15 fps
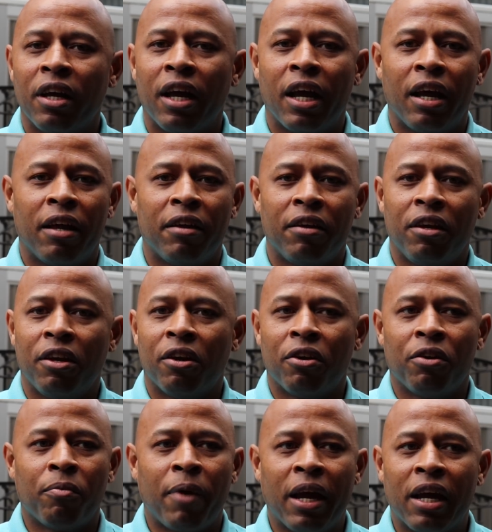and you know
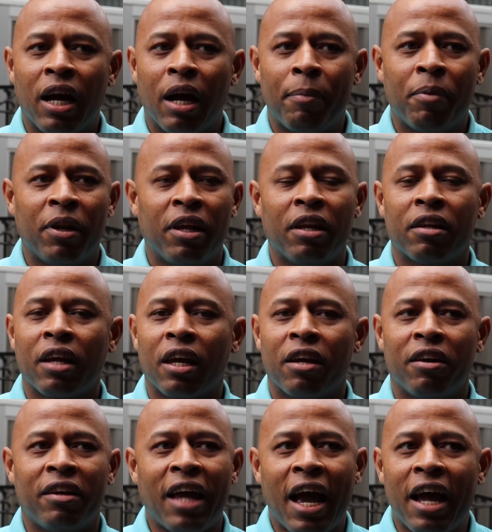you wake up and then like
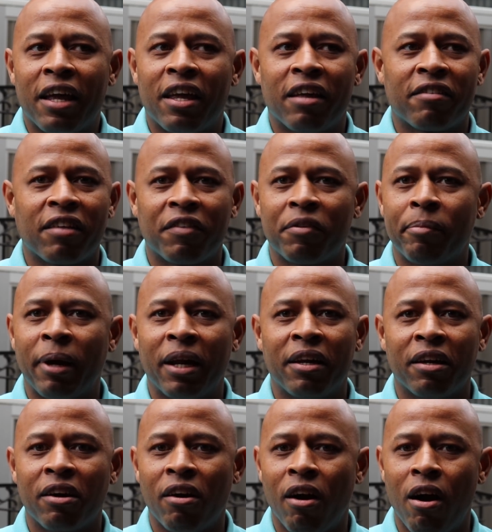your dad gets everybody in
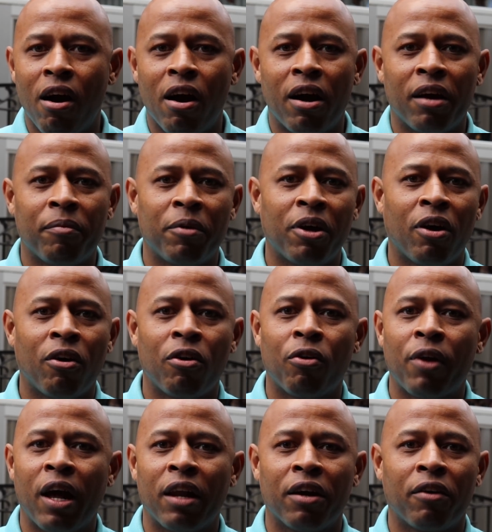the car and we all go
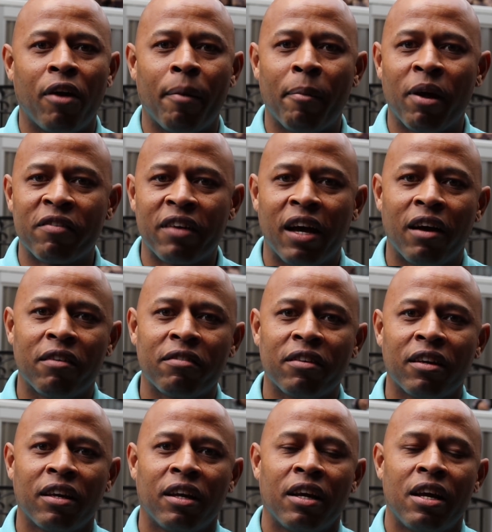down to grandma's house
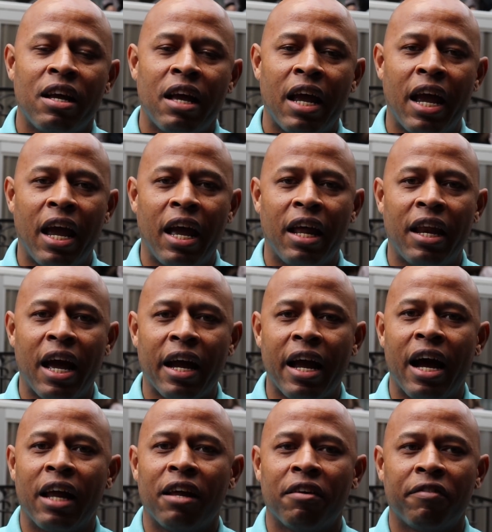and that
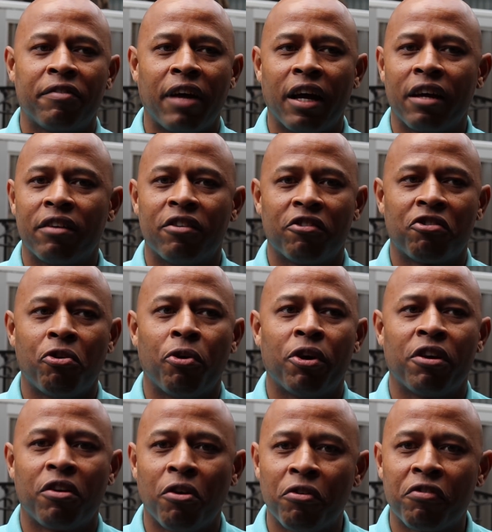kind of like just going
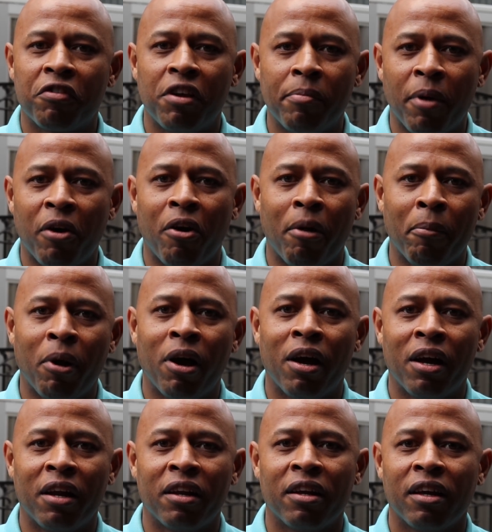to go see my
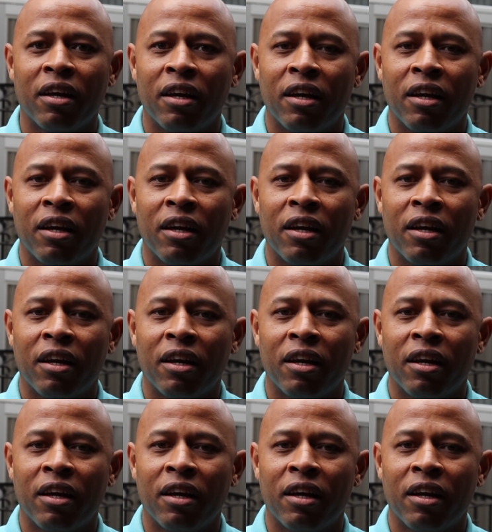grandma and,